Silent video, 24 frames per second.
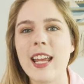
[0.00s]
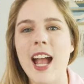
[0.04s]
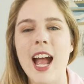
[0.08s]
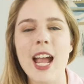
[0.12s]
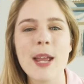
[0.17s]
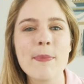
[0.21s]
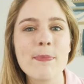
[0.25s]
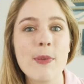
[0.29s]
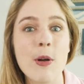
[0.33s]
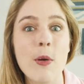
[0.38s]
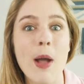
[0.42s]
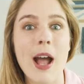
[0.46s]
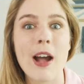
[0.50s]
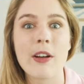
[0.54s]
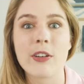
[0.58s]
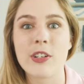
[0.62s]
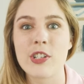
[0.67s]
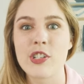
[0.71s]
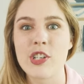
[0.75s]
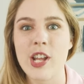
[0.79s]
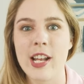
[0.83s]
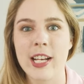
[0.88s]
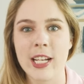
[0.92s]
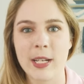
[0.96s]

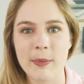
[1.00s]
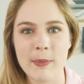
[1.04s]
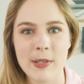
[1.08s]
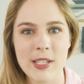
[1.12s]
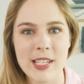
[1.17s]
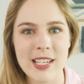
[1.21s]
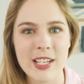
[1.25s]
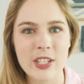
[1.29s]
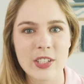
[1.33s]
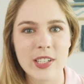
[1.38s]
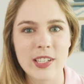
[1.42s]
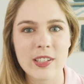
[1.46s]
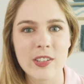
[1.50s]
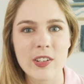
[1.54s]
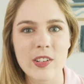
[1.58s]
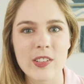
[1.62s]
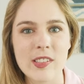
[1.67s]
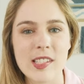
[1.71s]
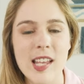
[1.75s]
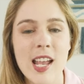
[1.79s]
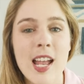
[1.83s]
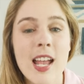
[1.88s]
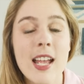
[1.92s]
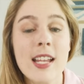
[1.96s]
hypoallergenic
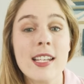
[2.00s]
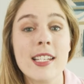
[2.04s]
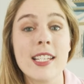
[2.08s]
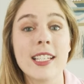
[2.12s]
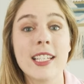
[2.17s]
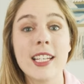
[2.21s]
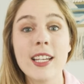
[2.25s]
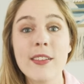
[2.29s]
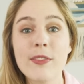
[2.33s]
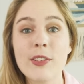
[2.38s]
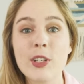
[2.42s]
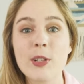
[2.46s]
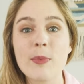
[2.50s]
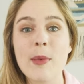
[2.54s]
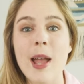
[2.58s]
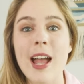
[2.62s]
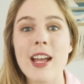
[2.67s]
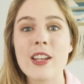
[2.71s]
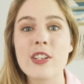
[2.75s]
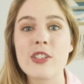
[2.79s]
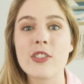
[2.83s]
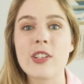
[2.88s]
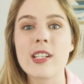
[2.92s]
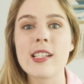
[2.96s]
materials to give your
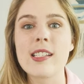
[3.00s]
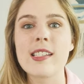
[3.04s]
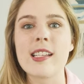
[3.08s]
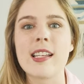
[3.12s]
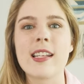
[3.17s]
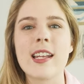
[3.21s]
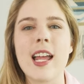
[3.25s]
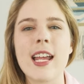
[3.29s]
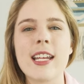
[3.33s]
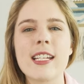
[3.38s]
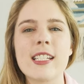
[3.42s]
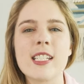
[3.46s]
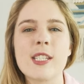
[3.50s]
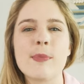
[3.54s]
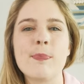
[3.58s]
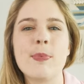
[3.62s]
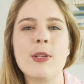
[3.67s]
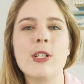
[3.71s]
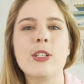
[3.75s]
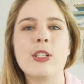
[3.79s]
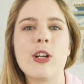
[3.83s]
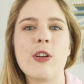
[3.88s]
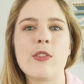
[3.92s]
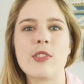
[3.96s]
mattress a nice
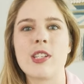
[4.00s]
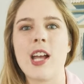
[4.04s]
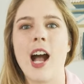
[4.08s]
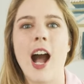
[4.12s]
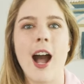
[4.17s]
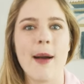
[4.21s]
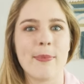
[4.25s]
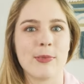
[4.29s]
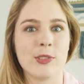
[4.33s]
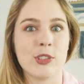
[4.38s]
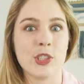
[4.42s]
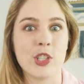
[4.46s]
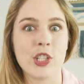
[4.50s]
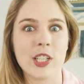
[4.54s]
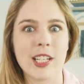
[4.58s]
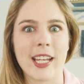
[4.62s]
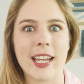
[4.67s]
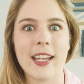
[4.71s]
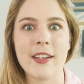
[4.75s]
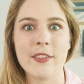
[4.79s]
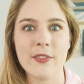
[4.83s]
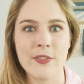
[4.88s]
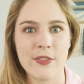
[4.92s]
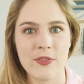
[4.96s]
pillow top look
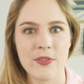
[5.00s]
and